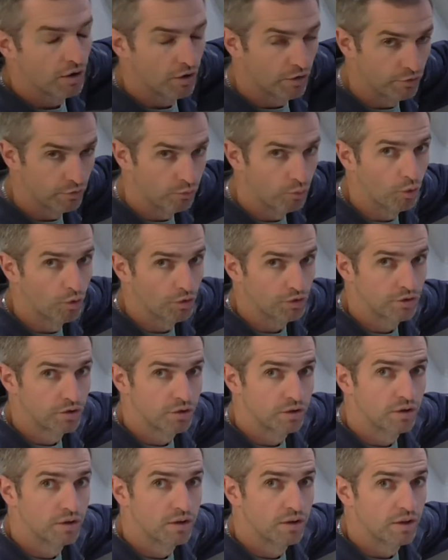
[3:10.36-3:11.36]
of
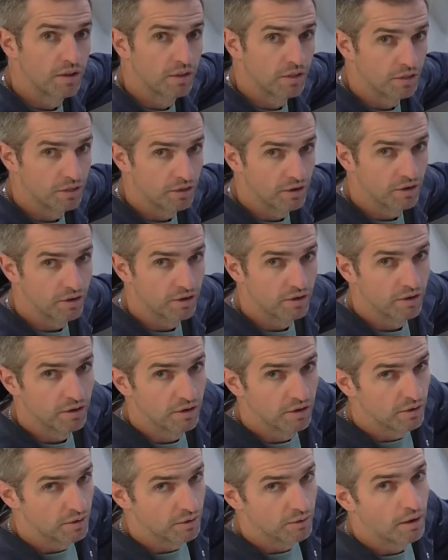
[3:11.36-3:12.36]
what
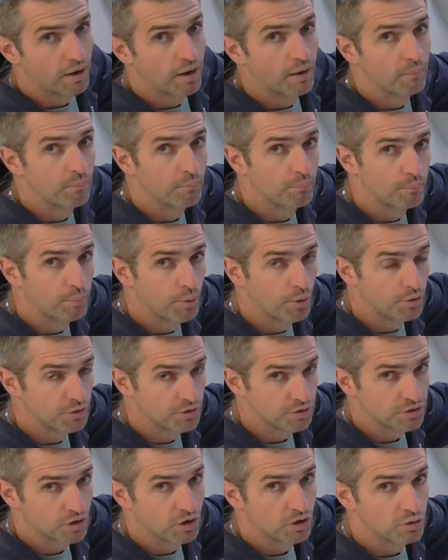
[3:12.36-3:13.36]
the boat
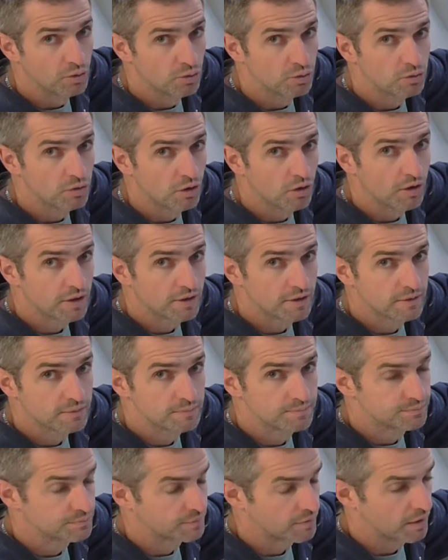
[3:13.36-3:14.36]
is going to look like
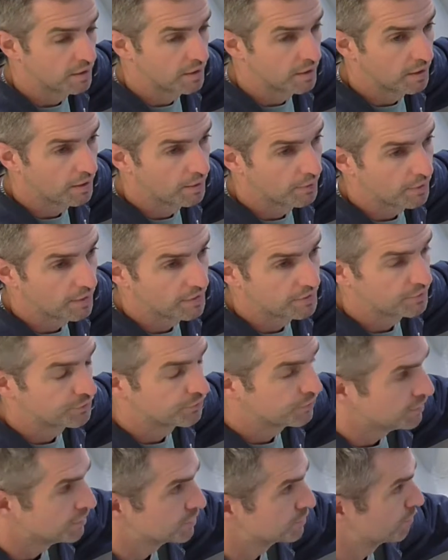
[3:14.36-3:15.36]
as a
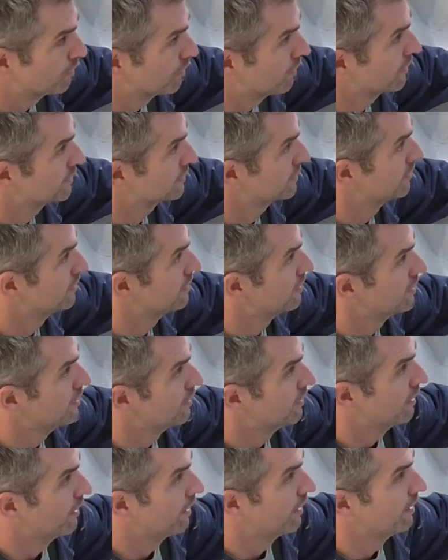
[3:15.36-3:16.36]
finished product.
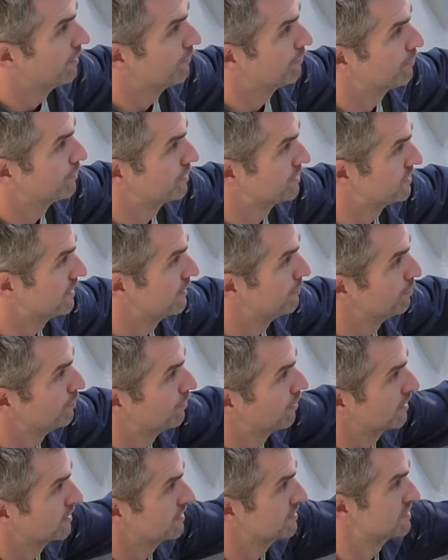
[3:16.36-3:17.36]
For
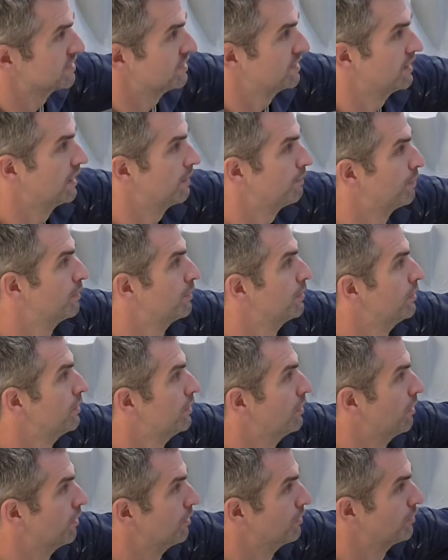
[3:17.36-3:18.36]
example, I can see up
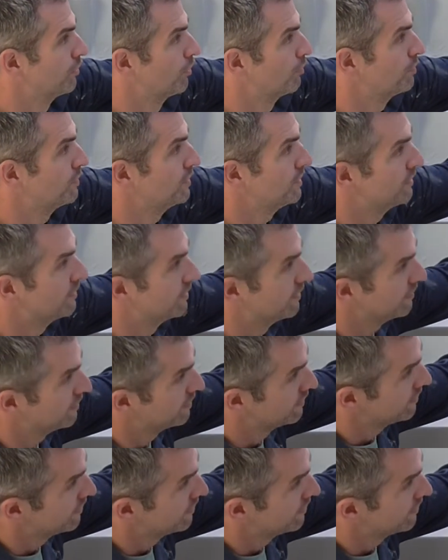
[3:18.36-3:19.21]
on top here